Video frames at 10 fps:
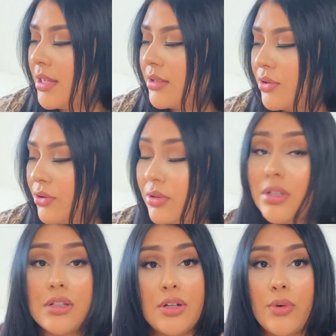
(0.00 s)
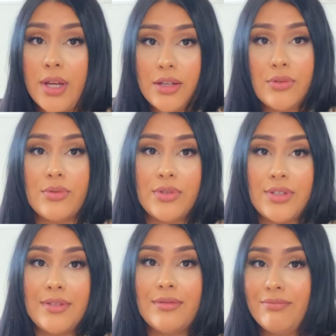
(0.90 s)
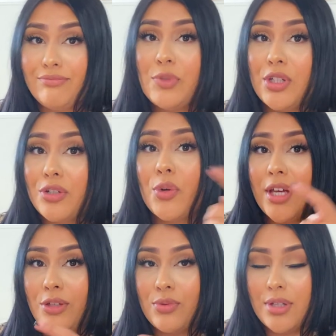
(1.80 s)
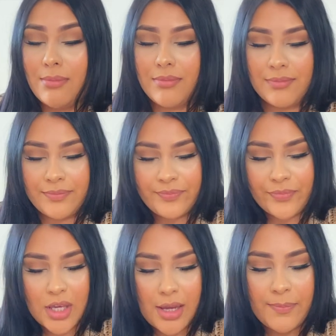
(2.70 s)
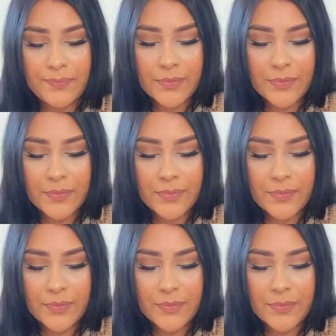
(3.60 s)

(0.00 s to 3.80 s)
So you need to go get you, you need to go get you some, okay?